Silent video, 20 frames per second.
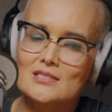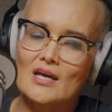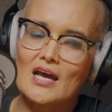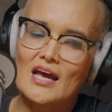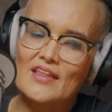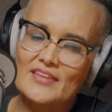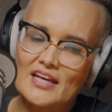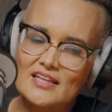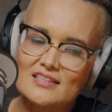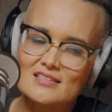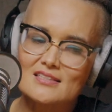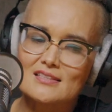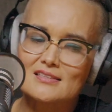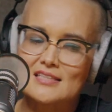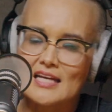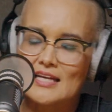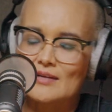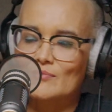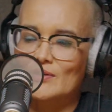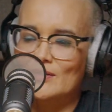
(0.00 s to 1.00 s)
So, and that's the
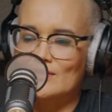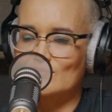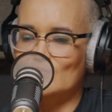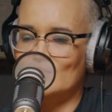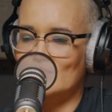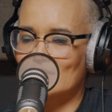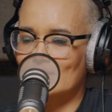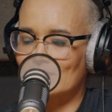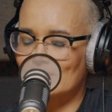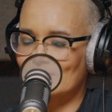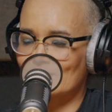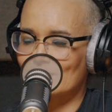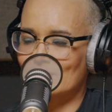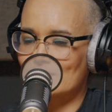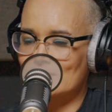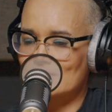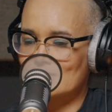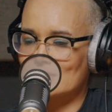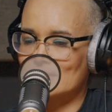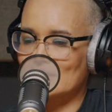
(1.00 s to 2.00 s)
same with
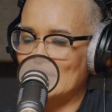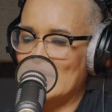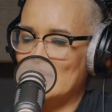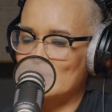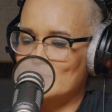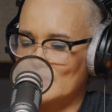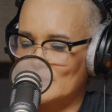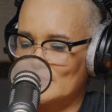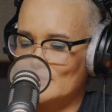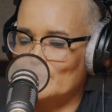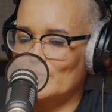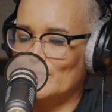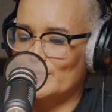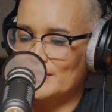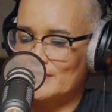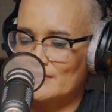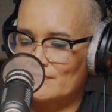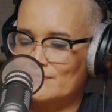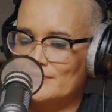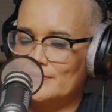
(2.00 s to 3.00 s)
this gaming your
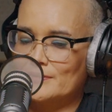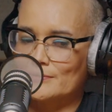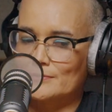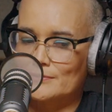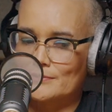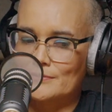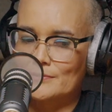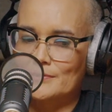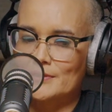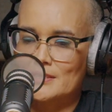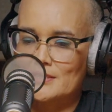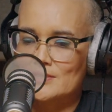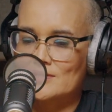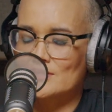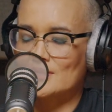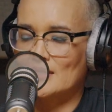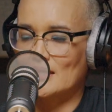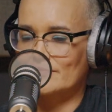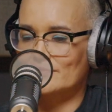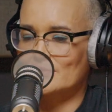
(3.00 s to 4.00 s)
body to feel good, is
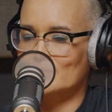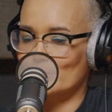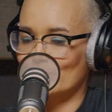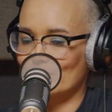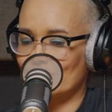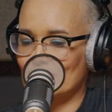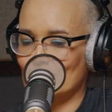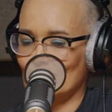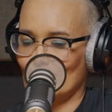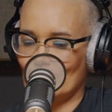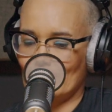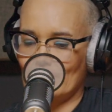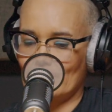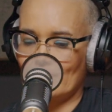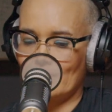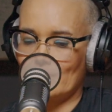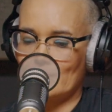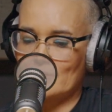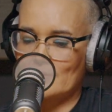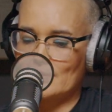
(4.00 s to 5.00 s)
you have to put in the
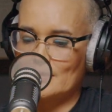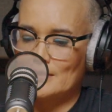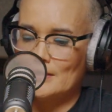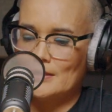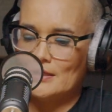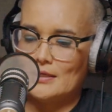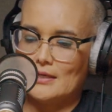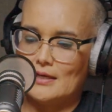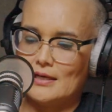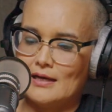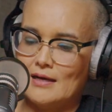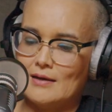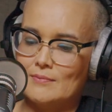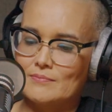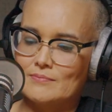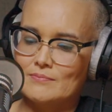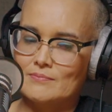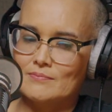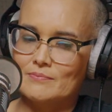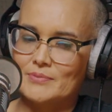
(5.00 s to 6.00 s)
work.
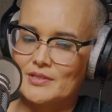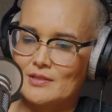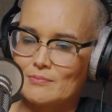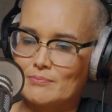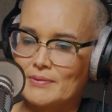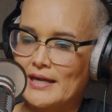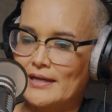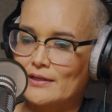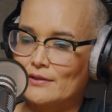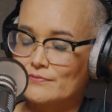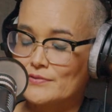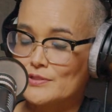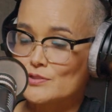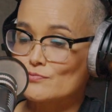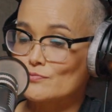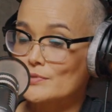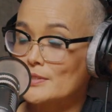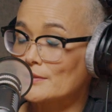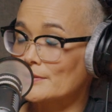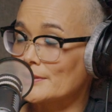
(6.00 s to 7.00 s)
But the payoff
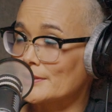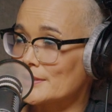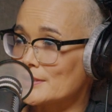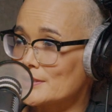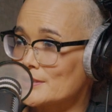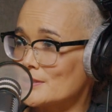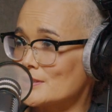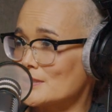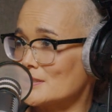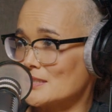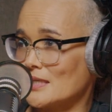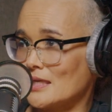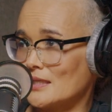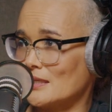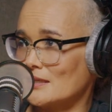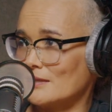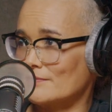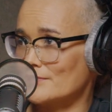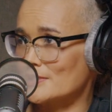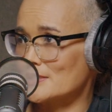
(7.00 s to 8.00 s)
is real, and you can
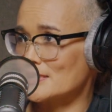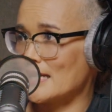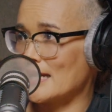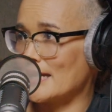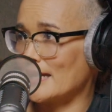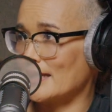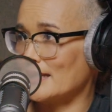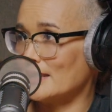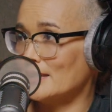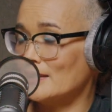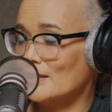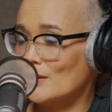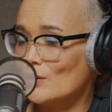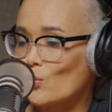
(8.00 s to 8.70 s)
take it every day.